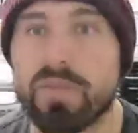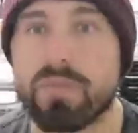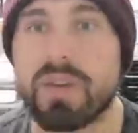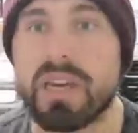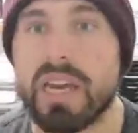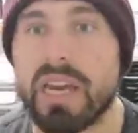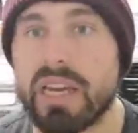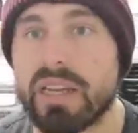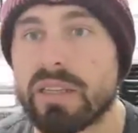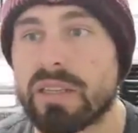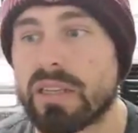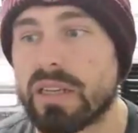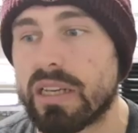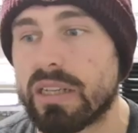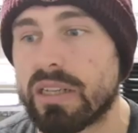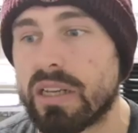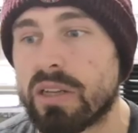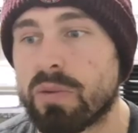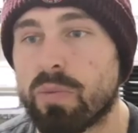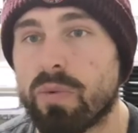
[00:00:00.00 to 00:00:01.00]
for me is
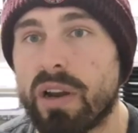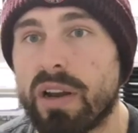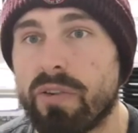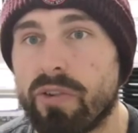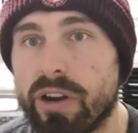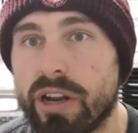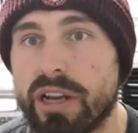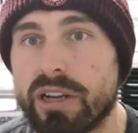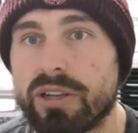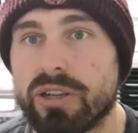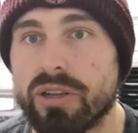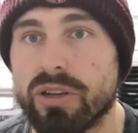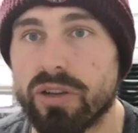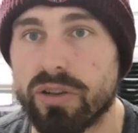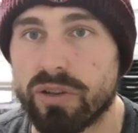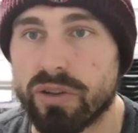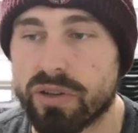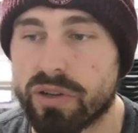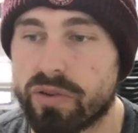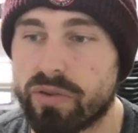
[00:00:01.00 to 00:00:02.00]
his win ratio.
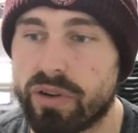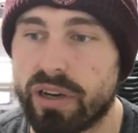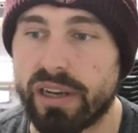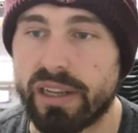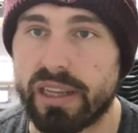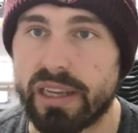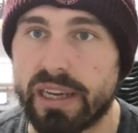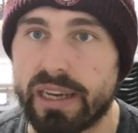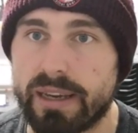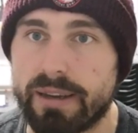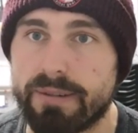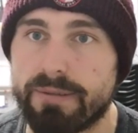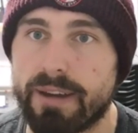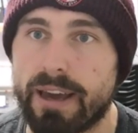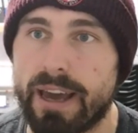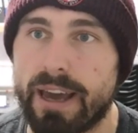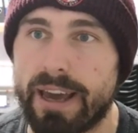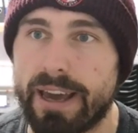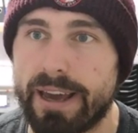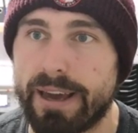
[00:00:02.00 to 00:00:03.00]
Doesn't really
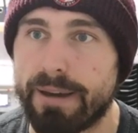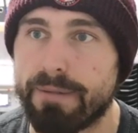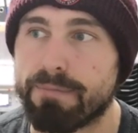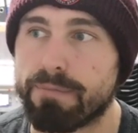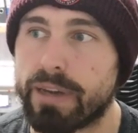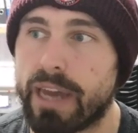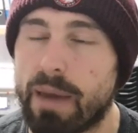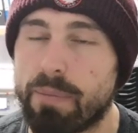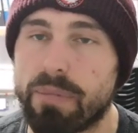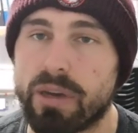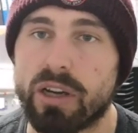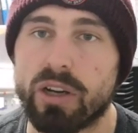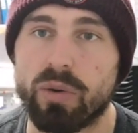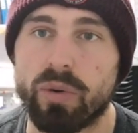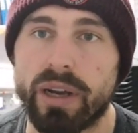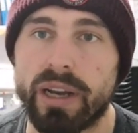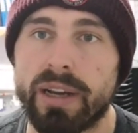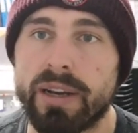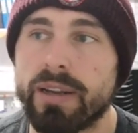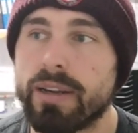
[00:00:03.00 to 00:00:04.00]
get me
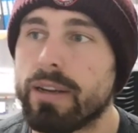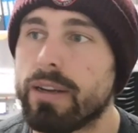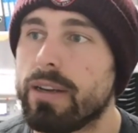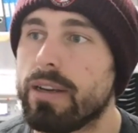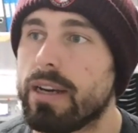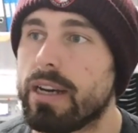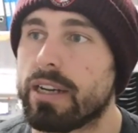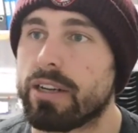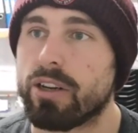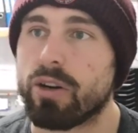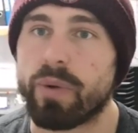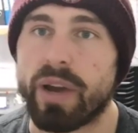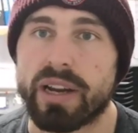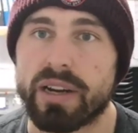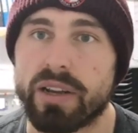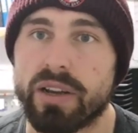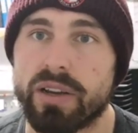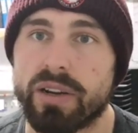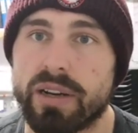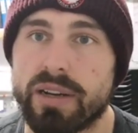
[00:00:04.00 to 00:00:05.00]
going. I know we
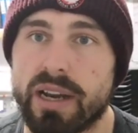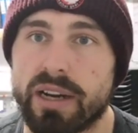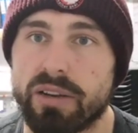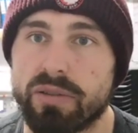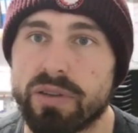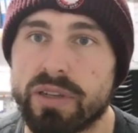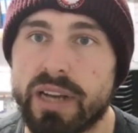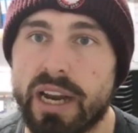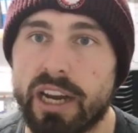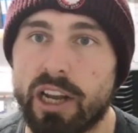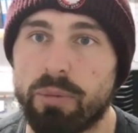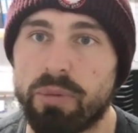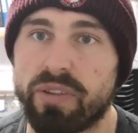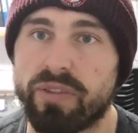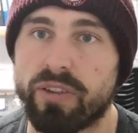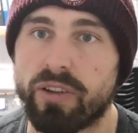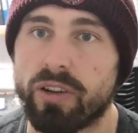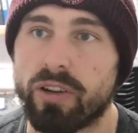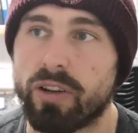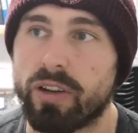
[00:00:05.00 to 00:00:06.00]
haven't heard of Daniel Stendel
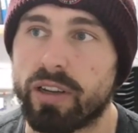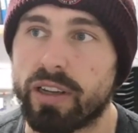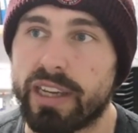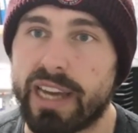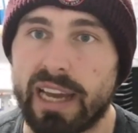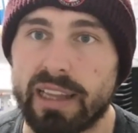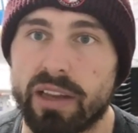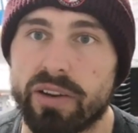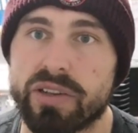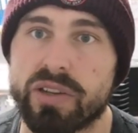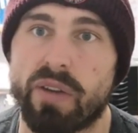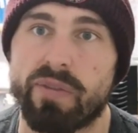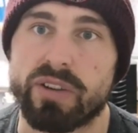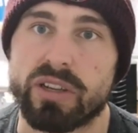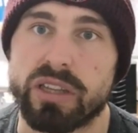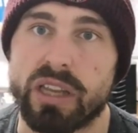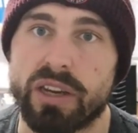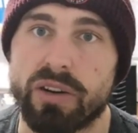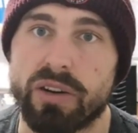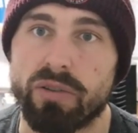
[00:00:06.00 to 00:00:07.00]
before, and Keller is
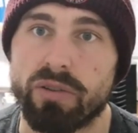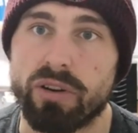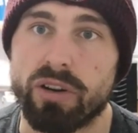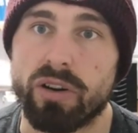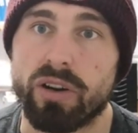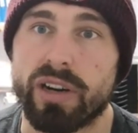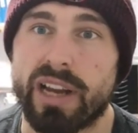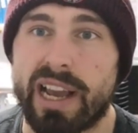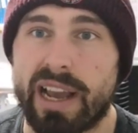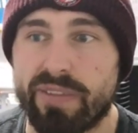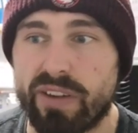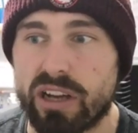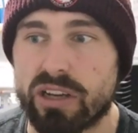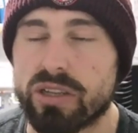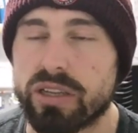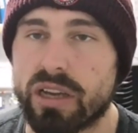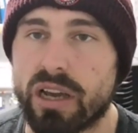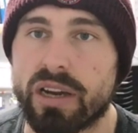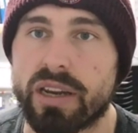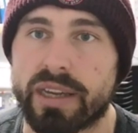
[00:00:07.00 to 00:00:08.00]
obviously an unknown. I have
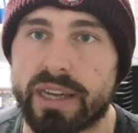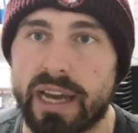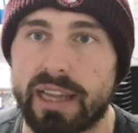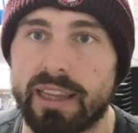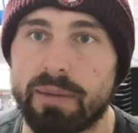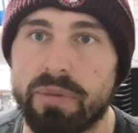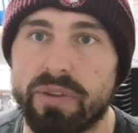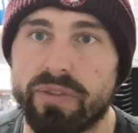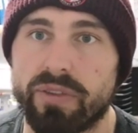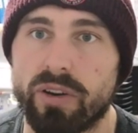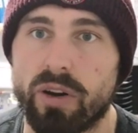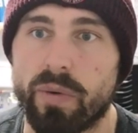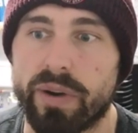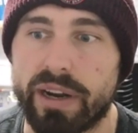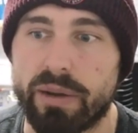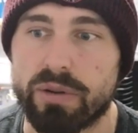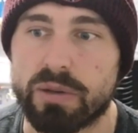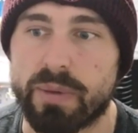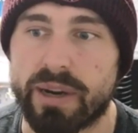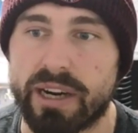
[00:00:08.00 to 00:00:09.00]
actually heard of Keller before when
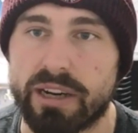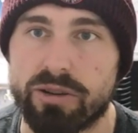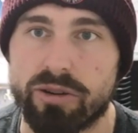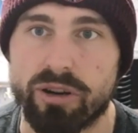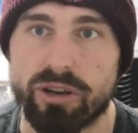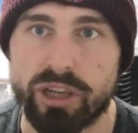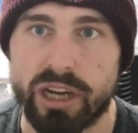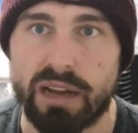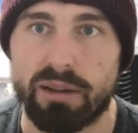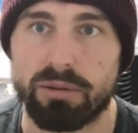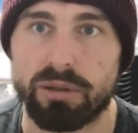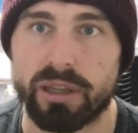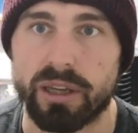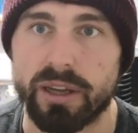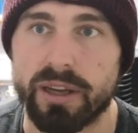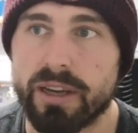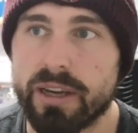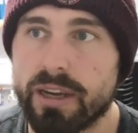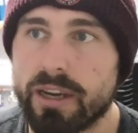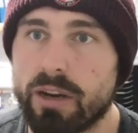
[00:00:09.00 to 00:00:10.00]
he was manager of
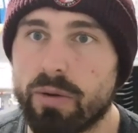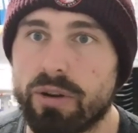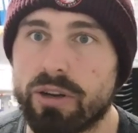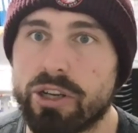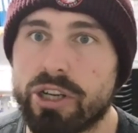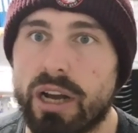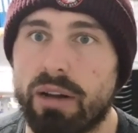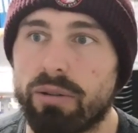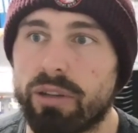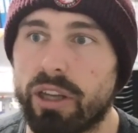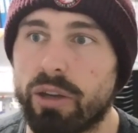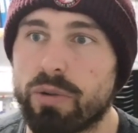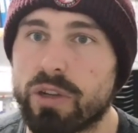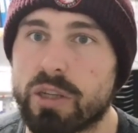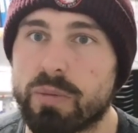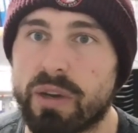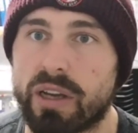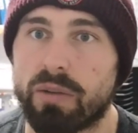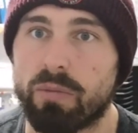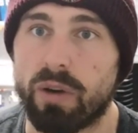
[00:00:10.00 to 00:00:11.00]
Schalke, when Schalke used
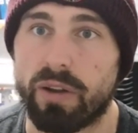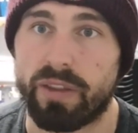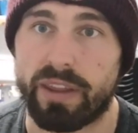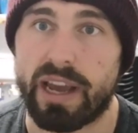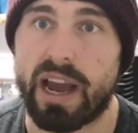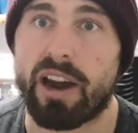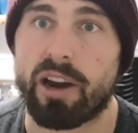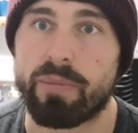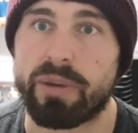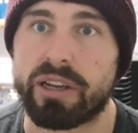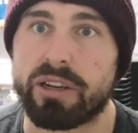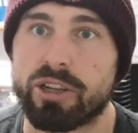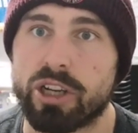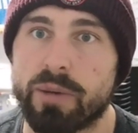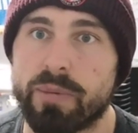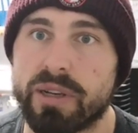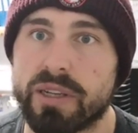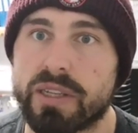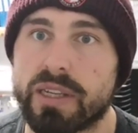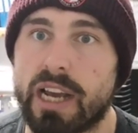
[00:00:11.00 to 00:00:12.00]
to be, well, they are a big
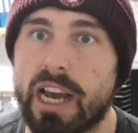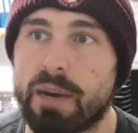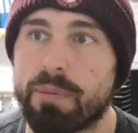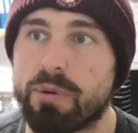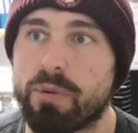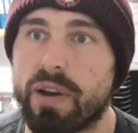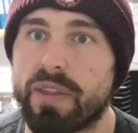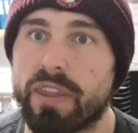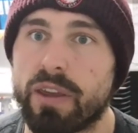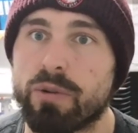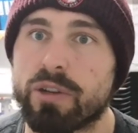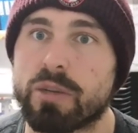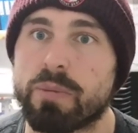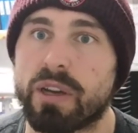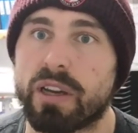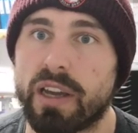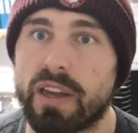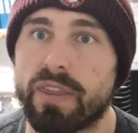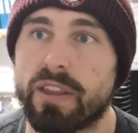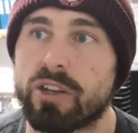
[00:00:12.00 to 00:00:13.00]
German side, but when they used to
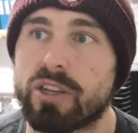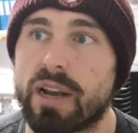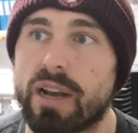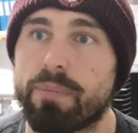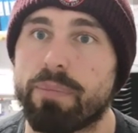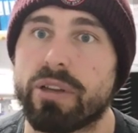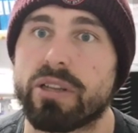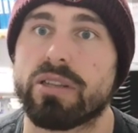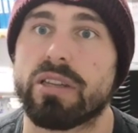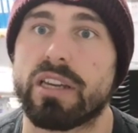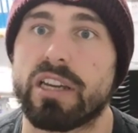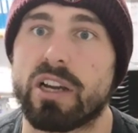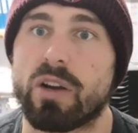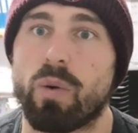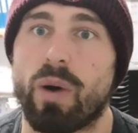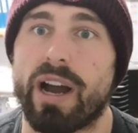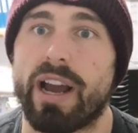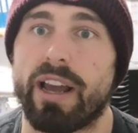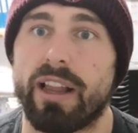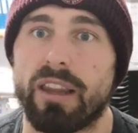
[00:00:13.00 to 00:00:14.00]
be in the Champions League
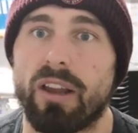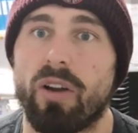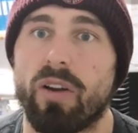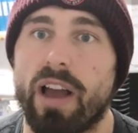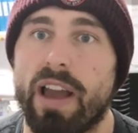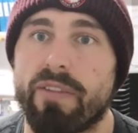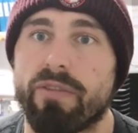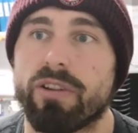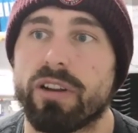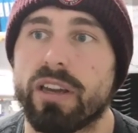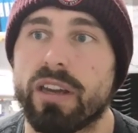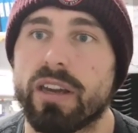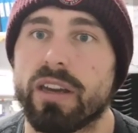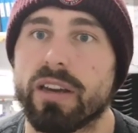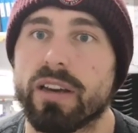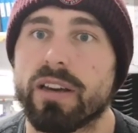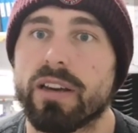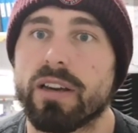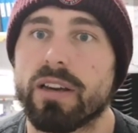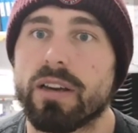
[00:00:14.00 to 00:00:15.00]
quite a lot every
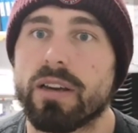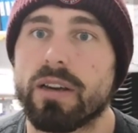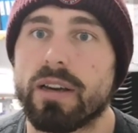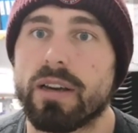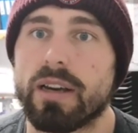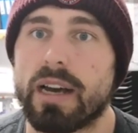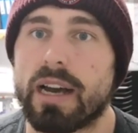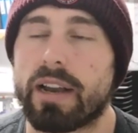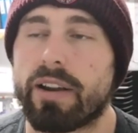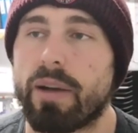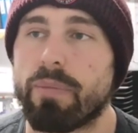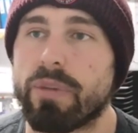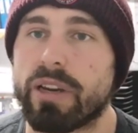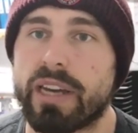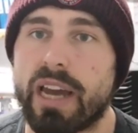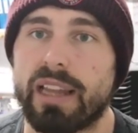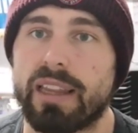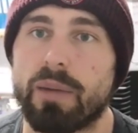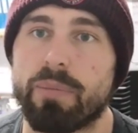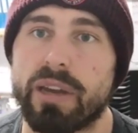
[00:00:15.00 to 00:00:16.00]
year, I can remember
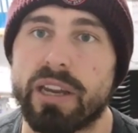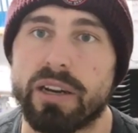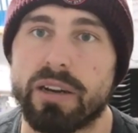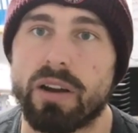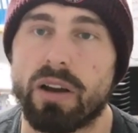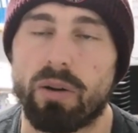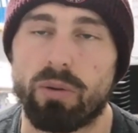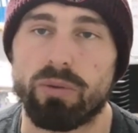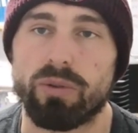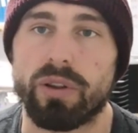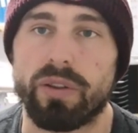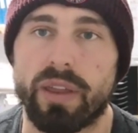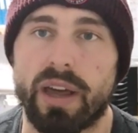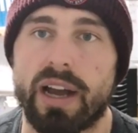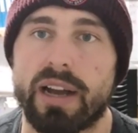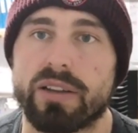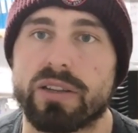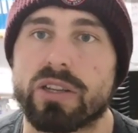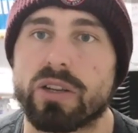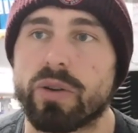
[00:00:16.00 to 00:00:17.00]
Keller being hold of
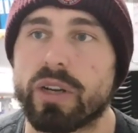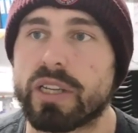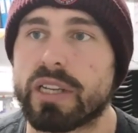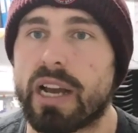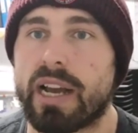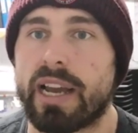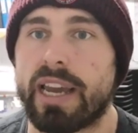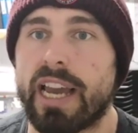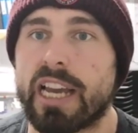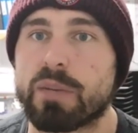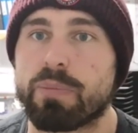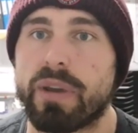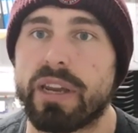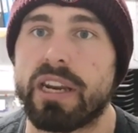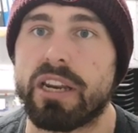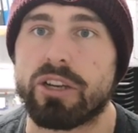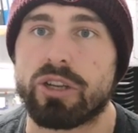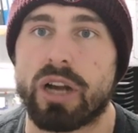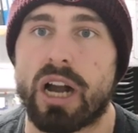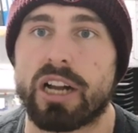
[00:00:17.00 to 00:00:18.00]
that. So he has been
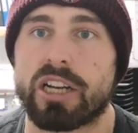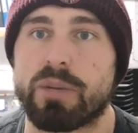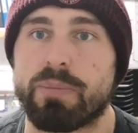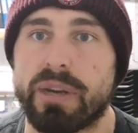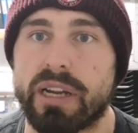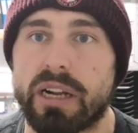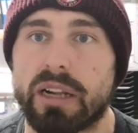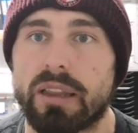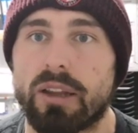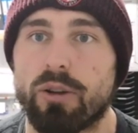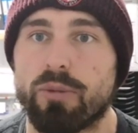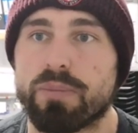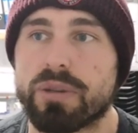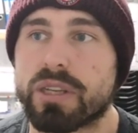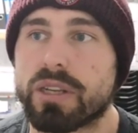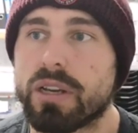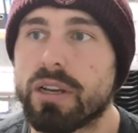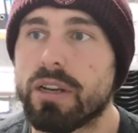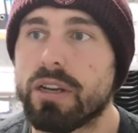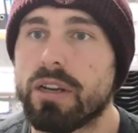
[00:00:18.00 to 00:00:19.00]
in charge of big
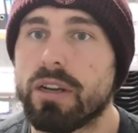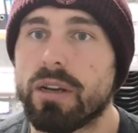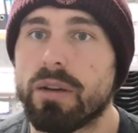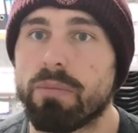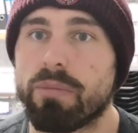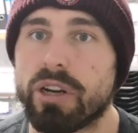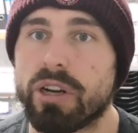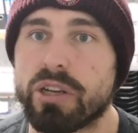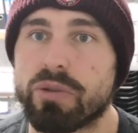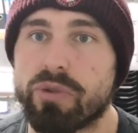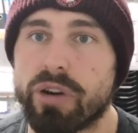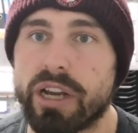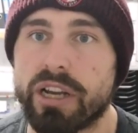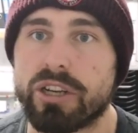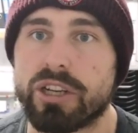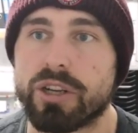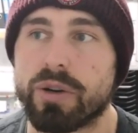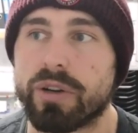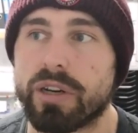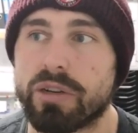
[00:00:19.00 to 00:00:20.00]
clubs, but his
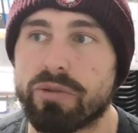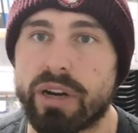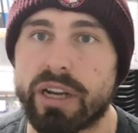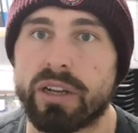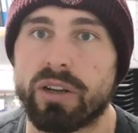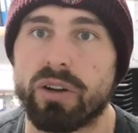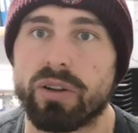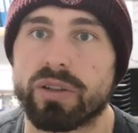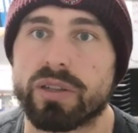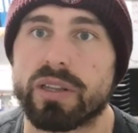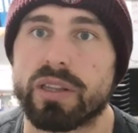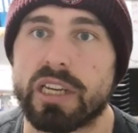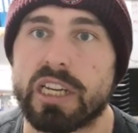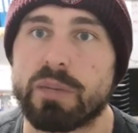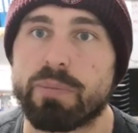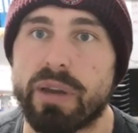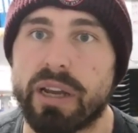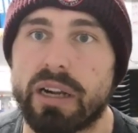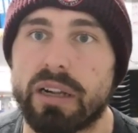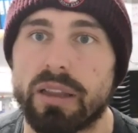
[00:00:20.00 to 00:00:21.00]
ratio and his records at
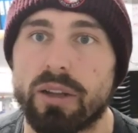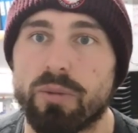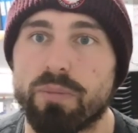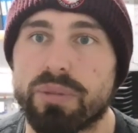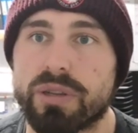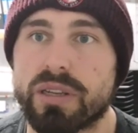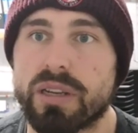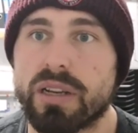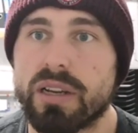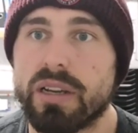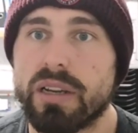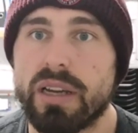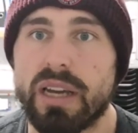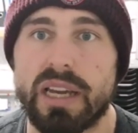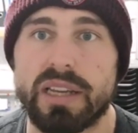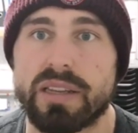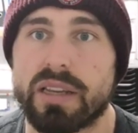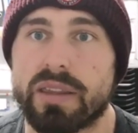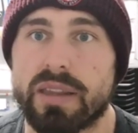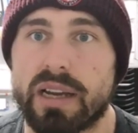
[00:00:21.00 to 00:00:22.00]
these big clubs
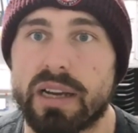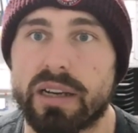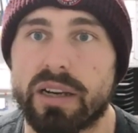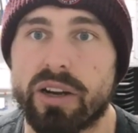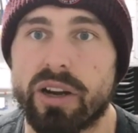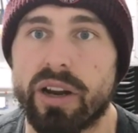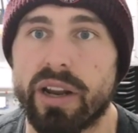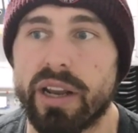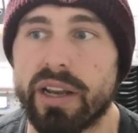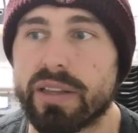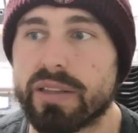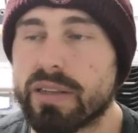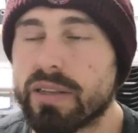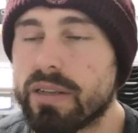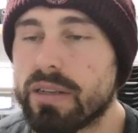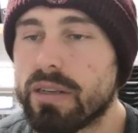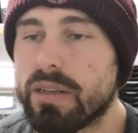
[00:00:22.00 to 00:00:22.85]
isn't that great.